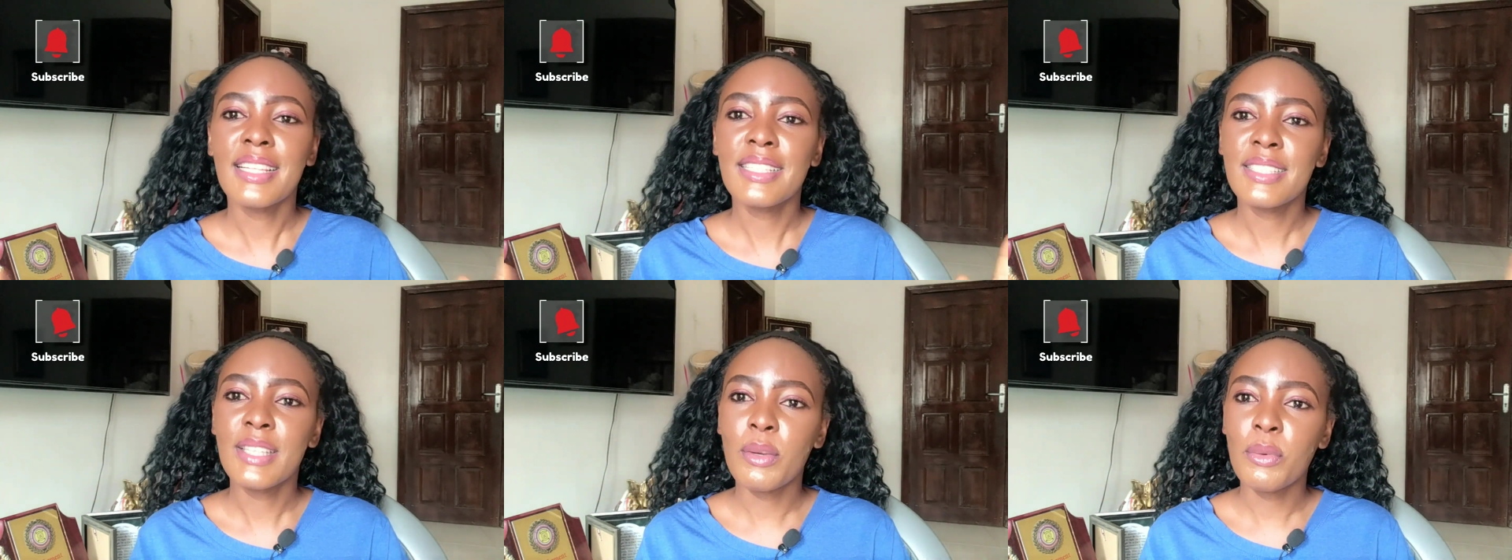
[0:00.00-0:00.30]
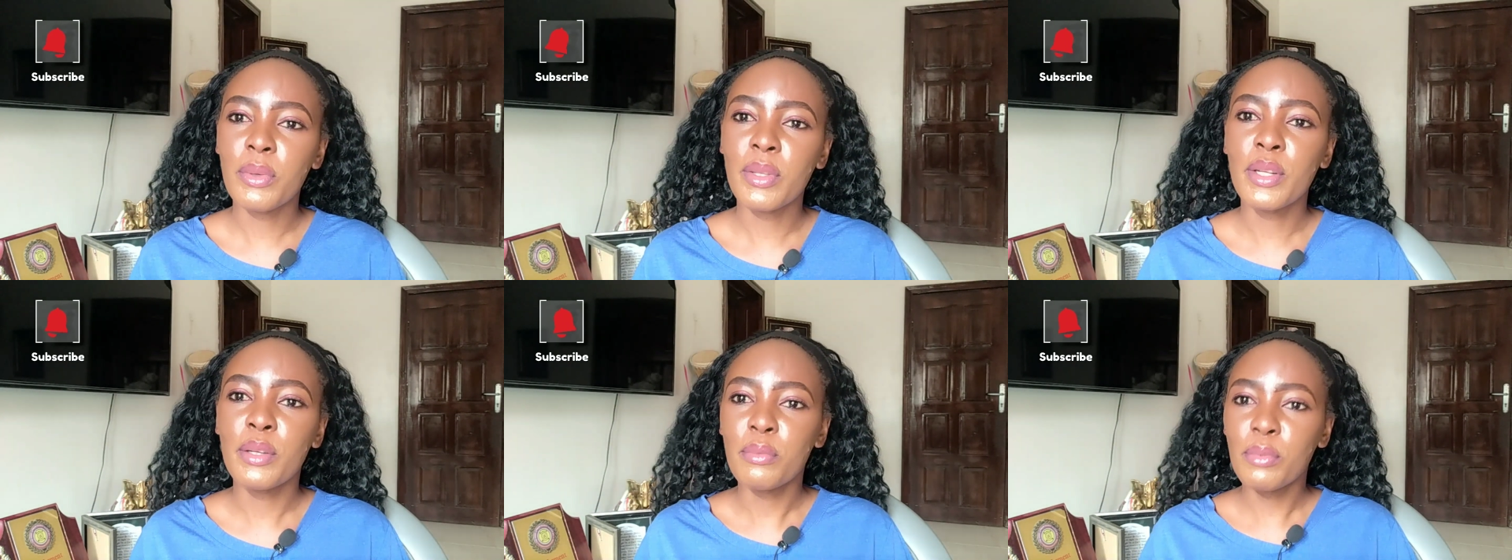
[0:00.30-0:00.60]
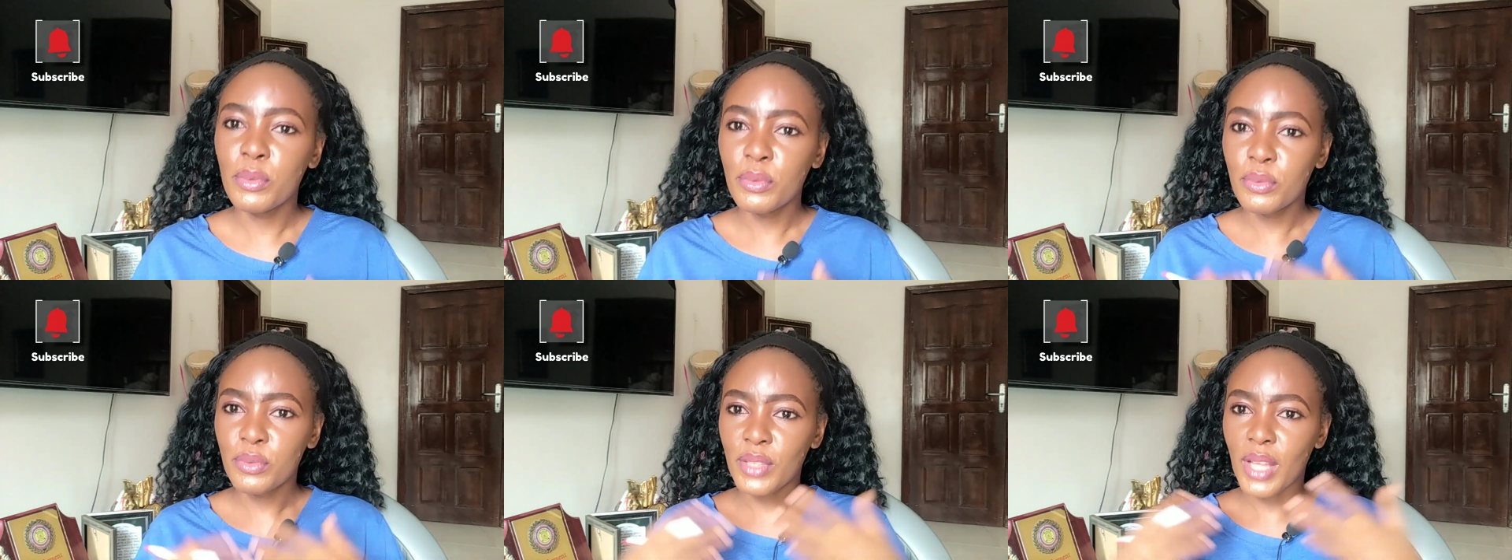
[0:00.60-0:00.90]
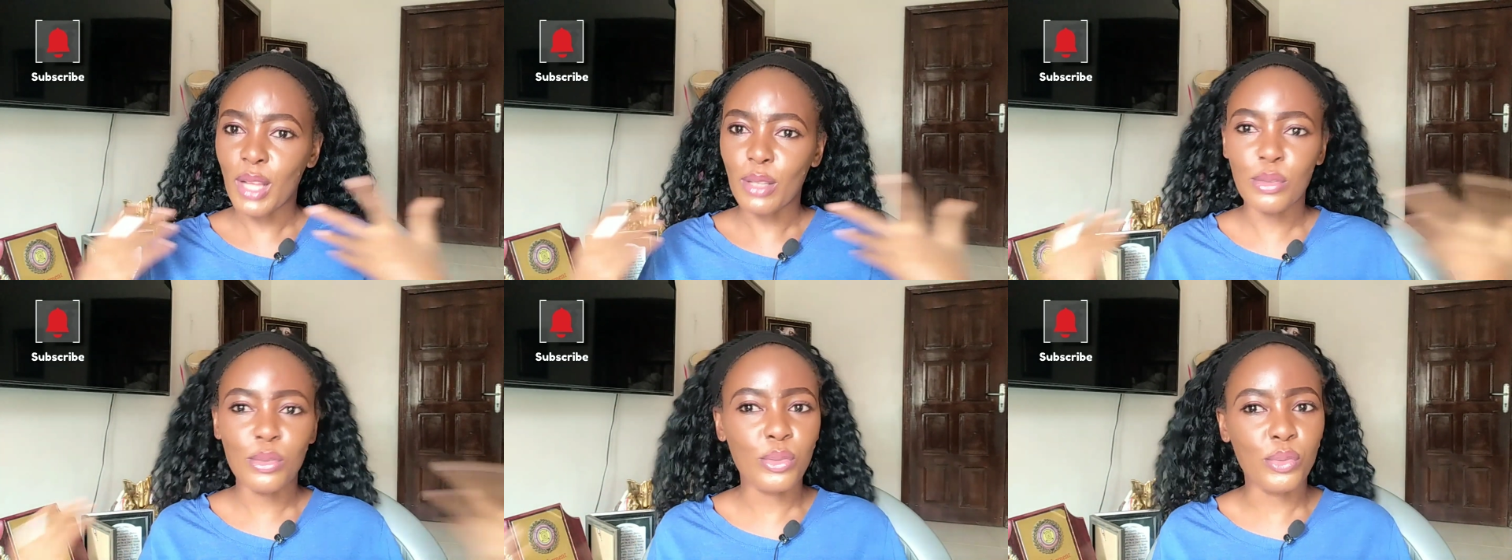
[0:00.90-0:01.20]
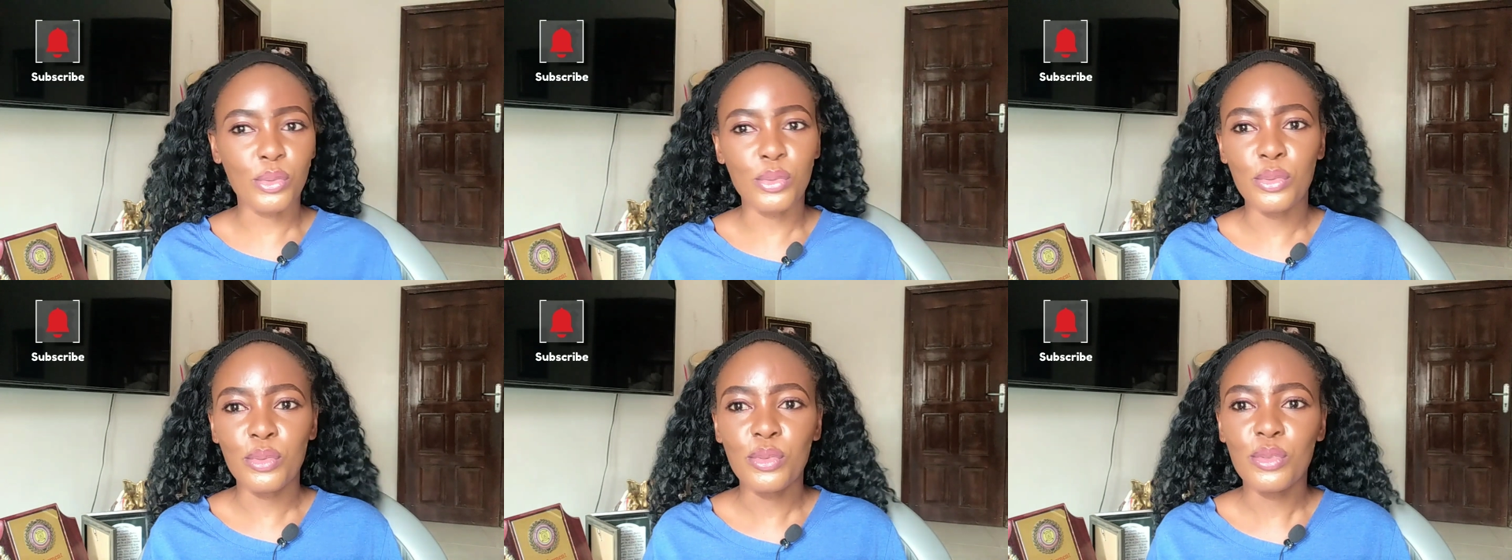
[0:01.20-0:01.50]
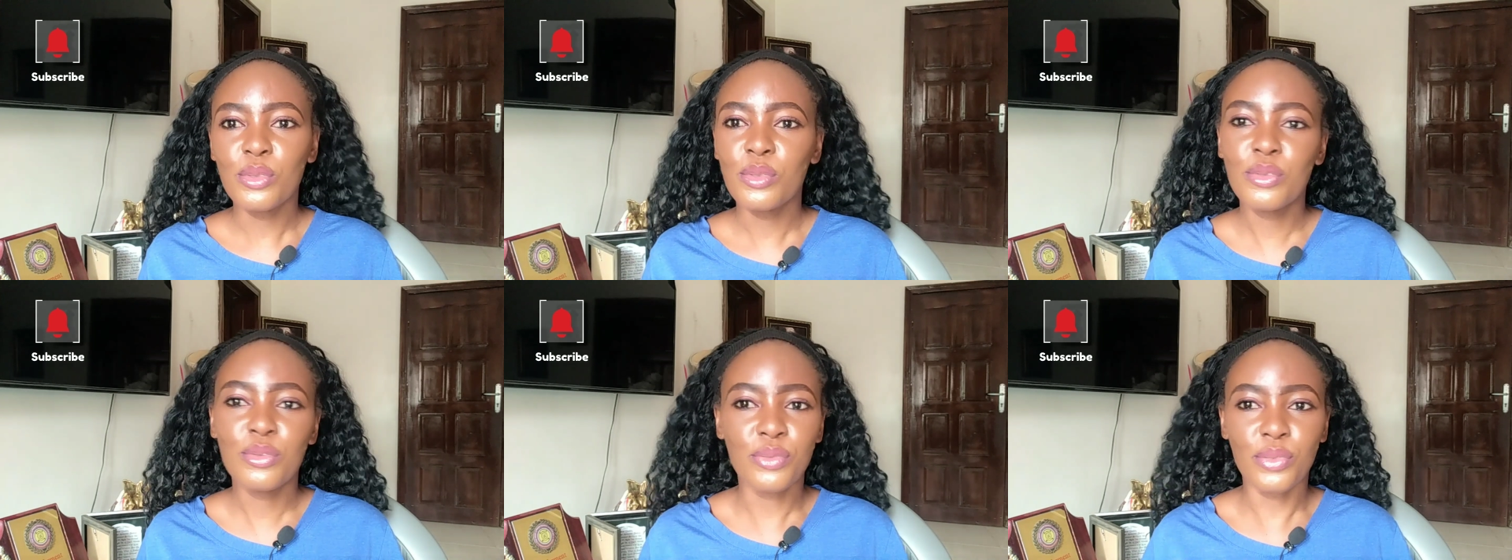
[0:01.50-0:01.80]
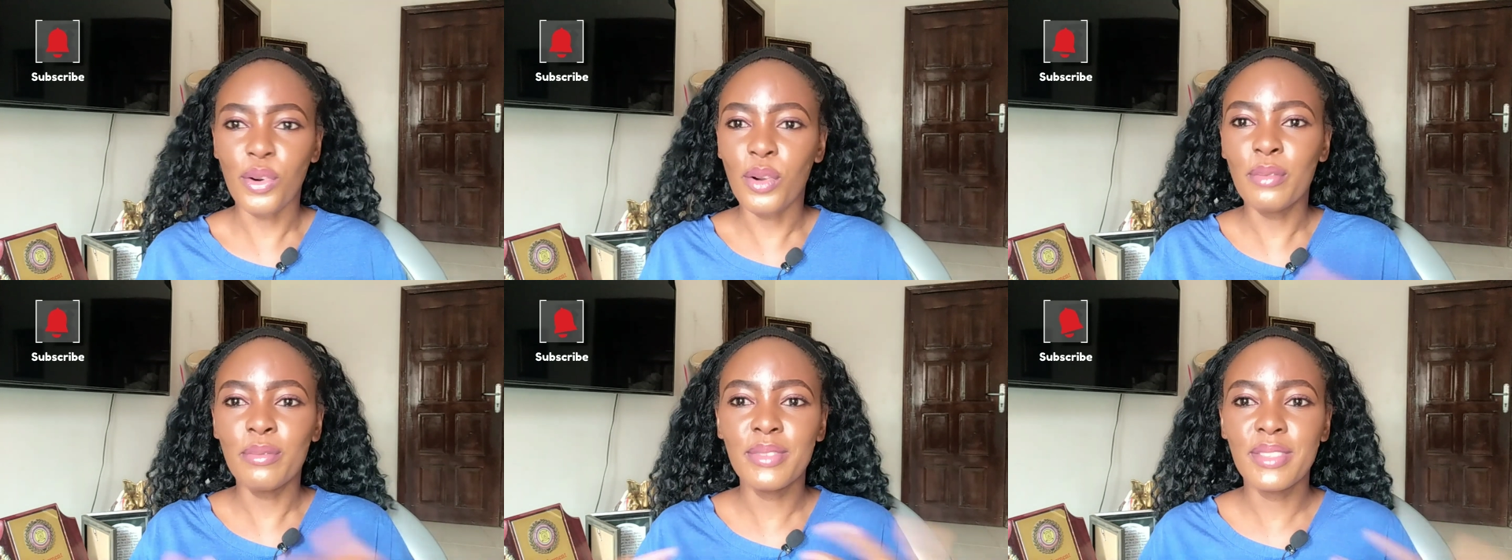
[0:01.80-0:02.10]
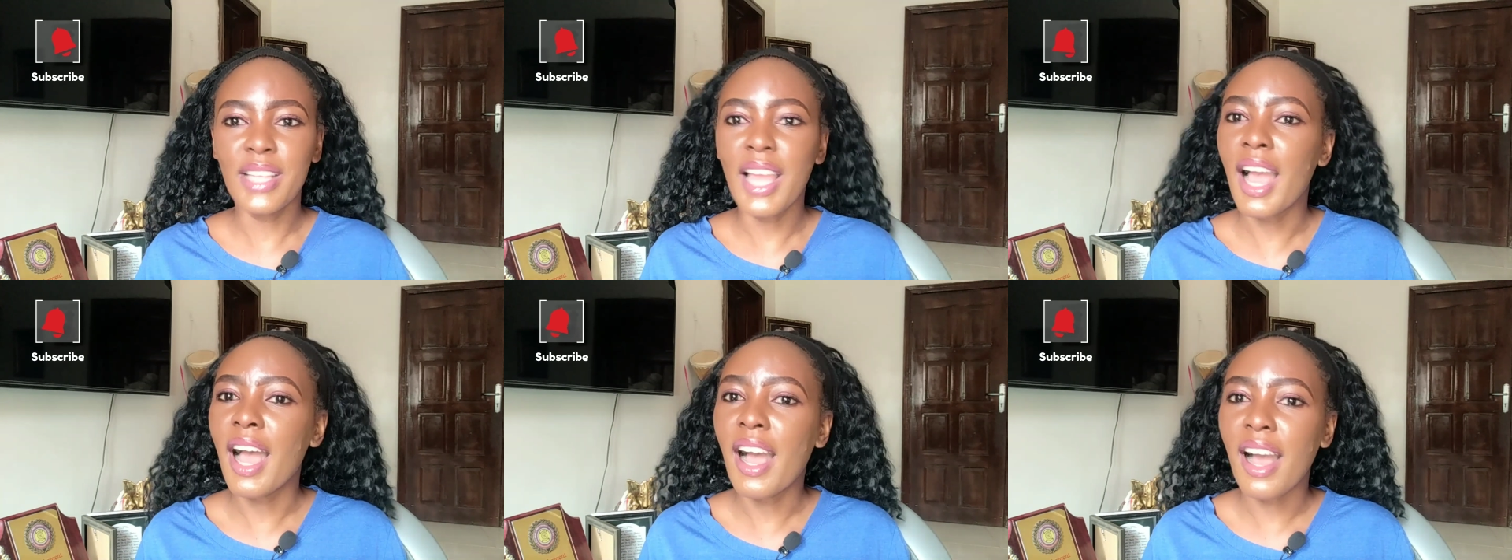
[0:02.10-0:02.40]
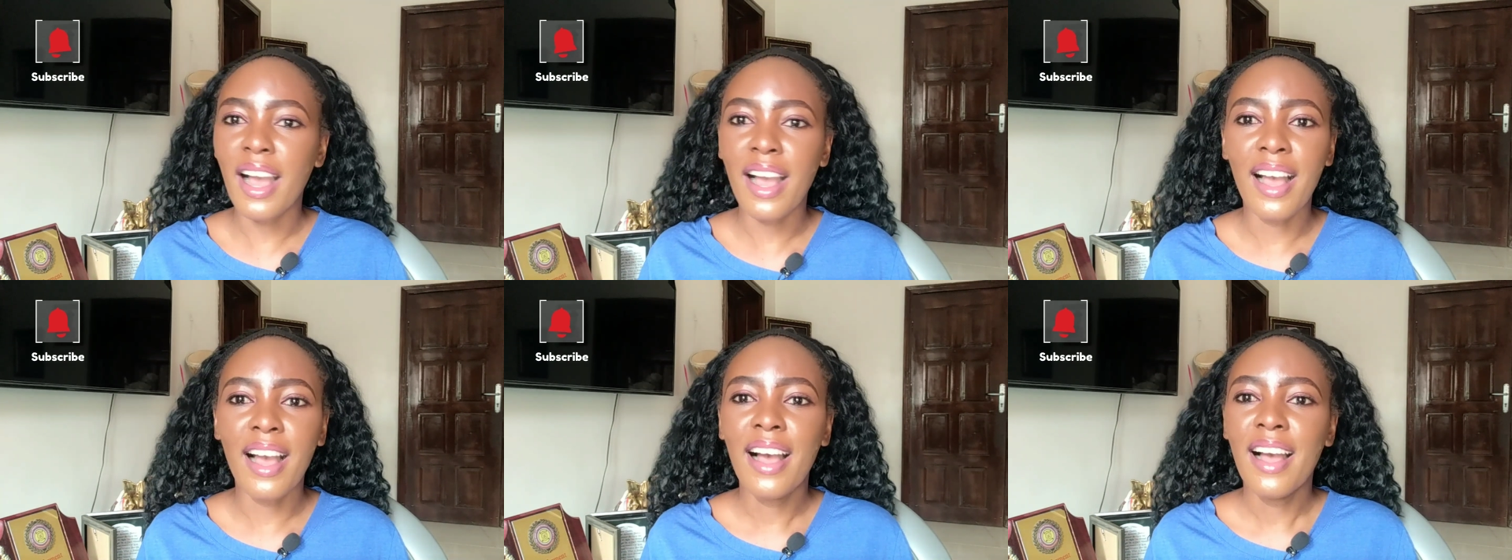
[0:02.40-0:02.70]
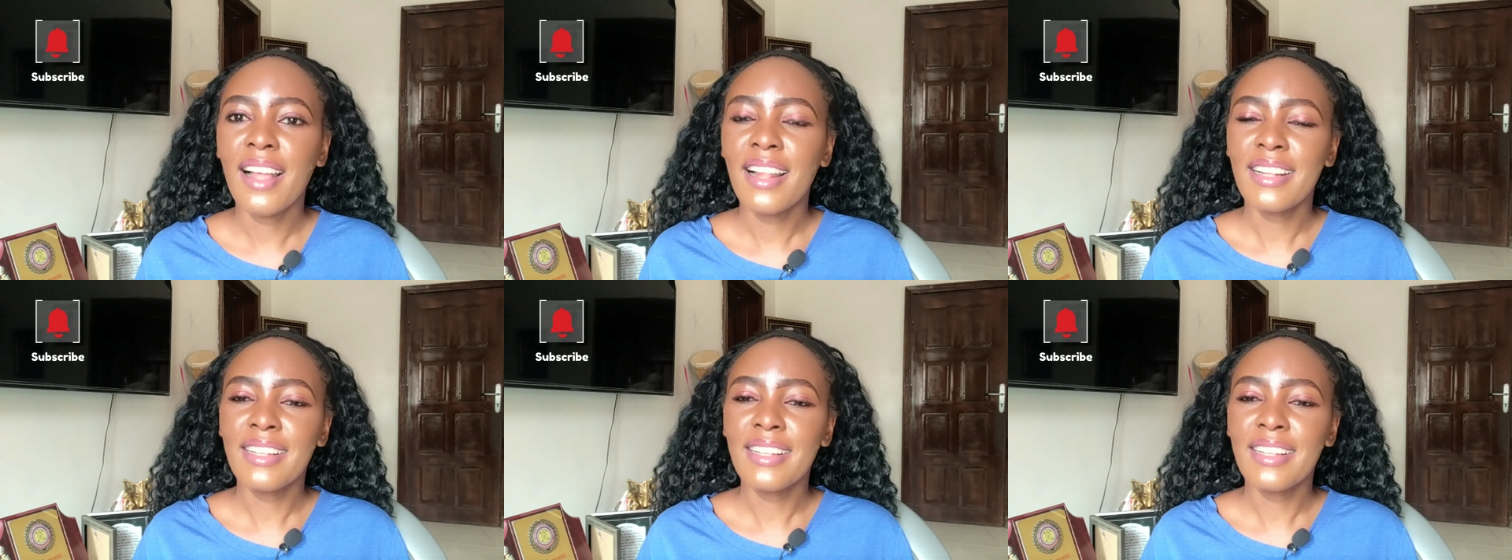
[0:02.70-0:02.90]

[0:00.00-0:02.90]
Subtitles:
they will remove that school from their